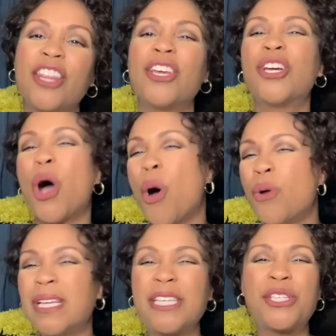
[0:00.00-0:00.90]
The
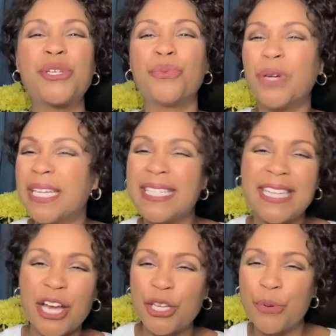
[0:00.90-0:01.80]
goal is to really
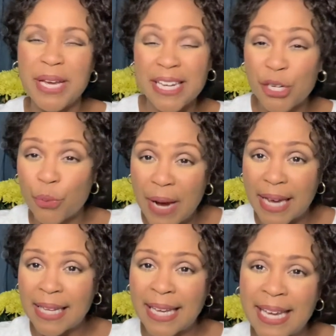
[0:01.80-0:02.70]
tell you
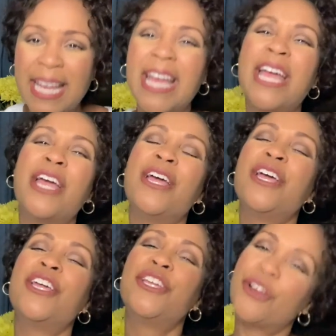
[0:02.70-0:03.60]
indirectly,
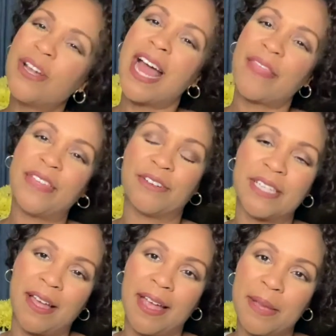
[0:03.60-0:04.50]
you're not their
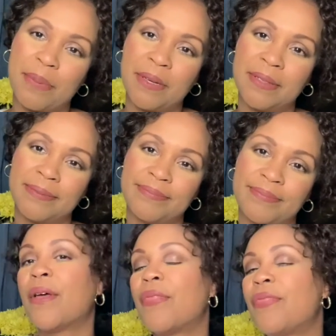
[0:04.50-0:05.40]
type.
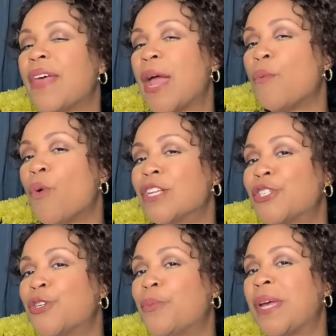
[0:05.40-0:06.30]
They want
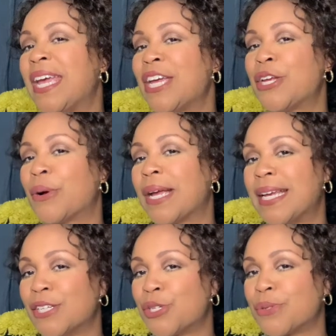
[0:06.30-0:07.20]
to pique your
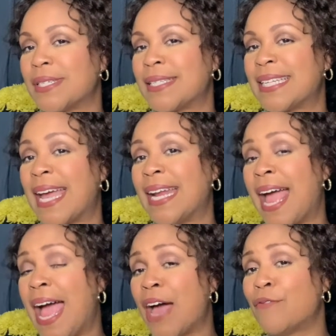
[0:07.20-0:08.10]
interest and
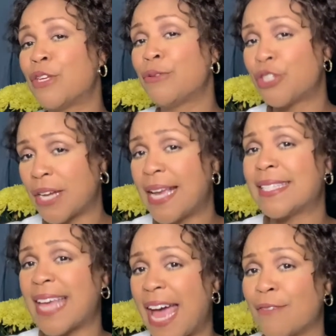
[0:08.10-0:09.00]
have you
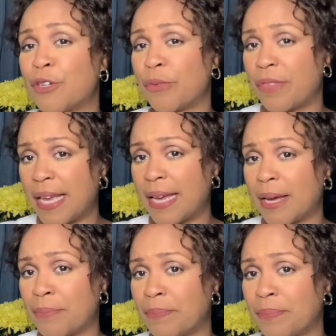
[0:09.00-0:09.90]
chase after
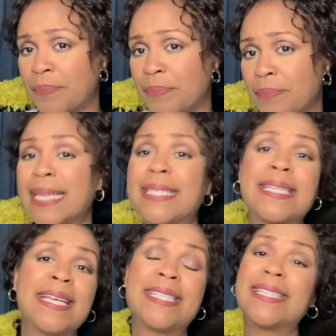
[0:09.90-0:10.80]
them
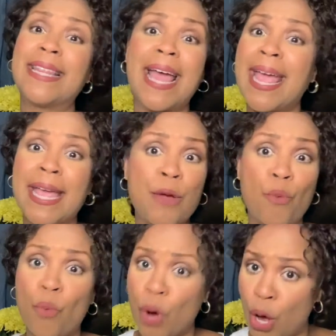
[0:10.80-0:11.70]
since they
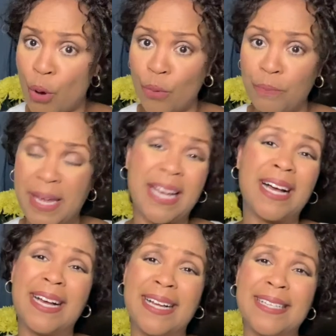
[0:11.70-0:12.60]
won't
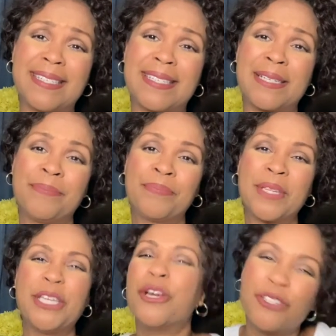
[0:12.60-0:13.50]
because
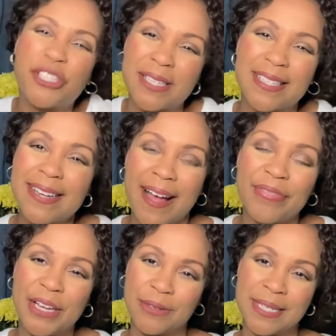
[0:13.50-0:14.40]
you're just
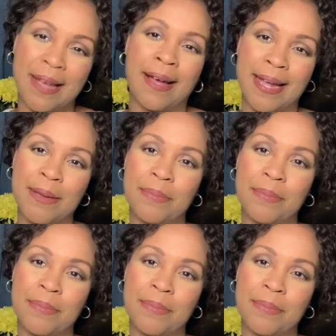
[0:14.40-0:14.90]
not their type.